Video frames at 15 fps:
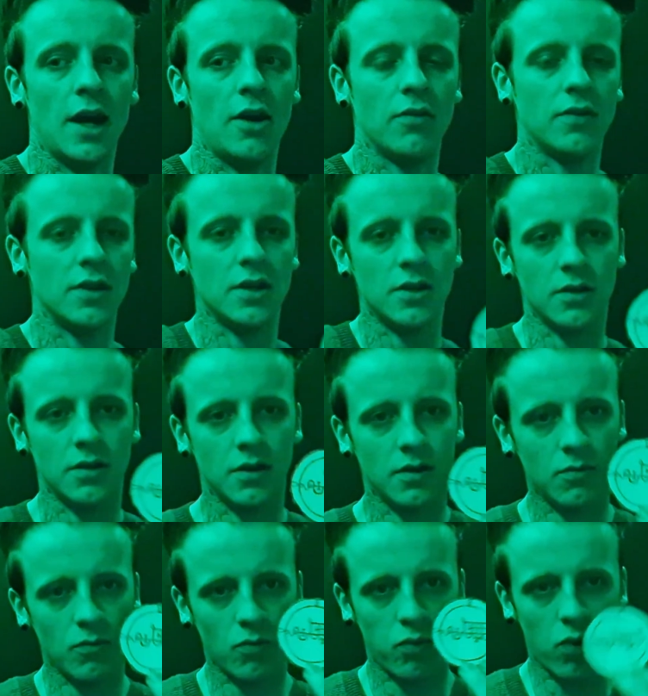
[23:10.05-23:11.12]
Now
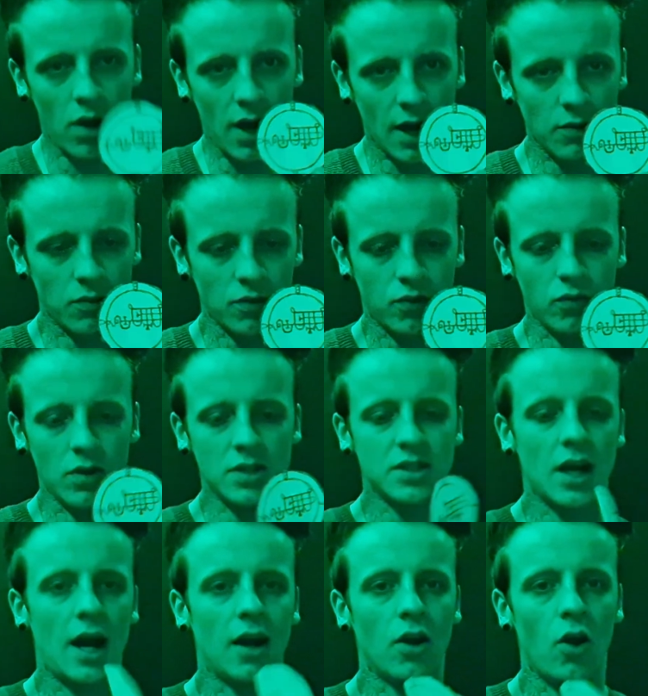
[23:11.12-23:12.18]
what I will
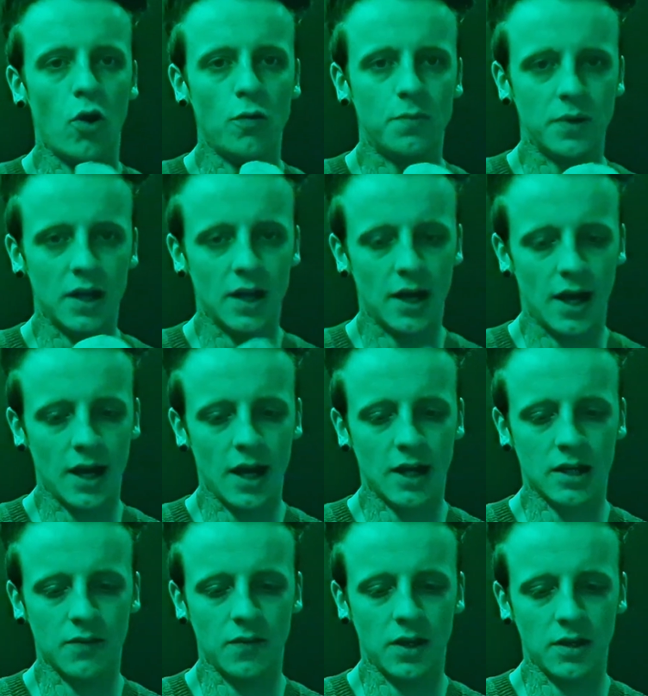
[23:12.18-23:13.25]
do is I'll open it,
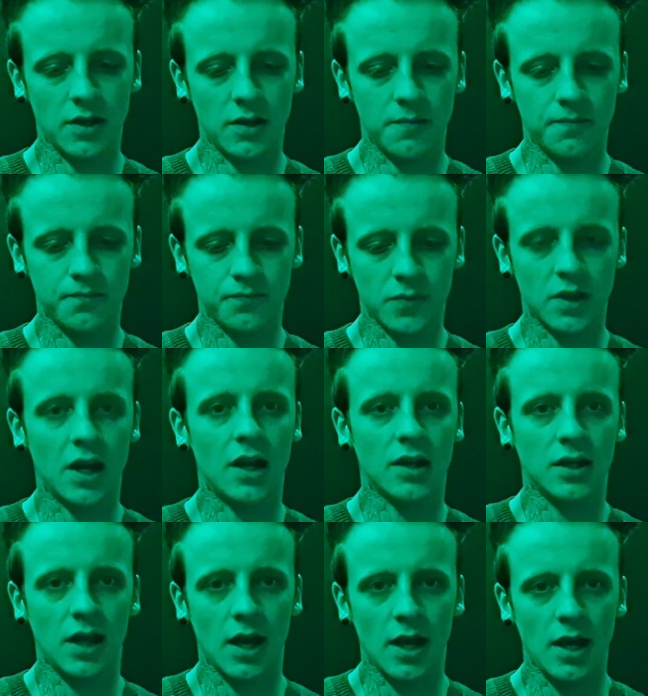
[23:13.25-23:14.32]
I'll activate it, and
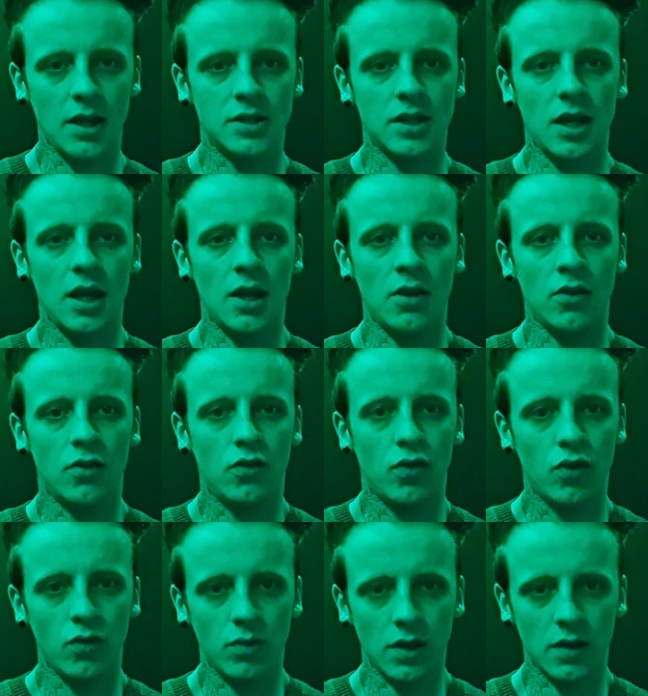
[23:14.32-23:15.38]
I'll gaze
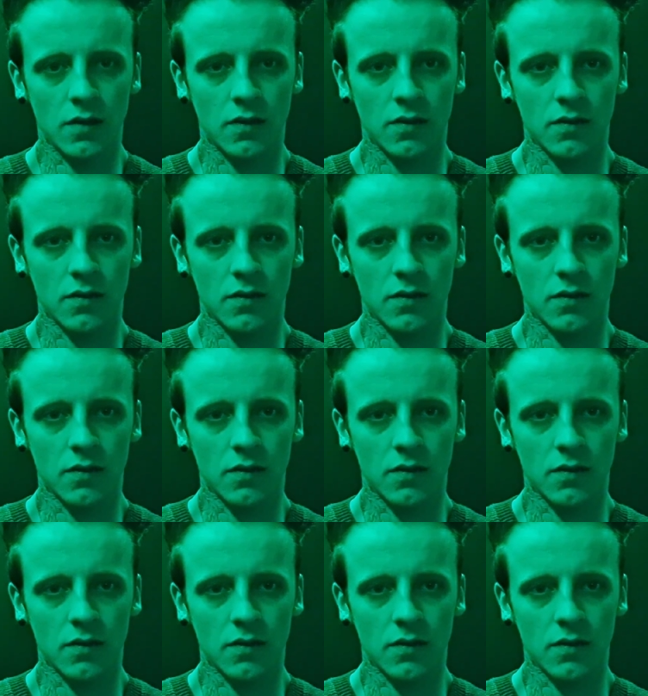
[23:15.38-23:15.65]
into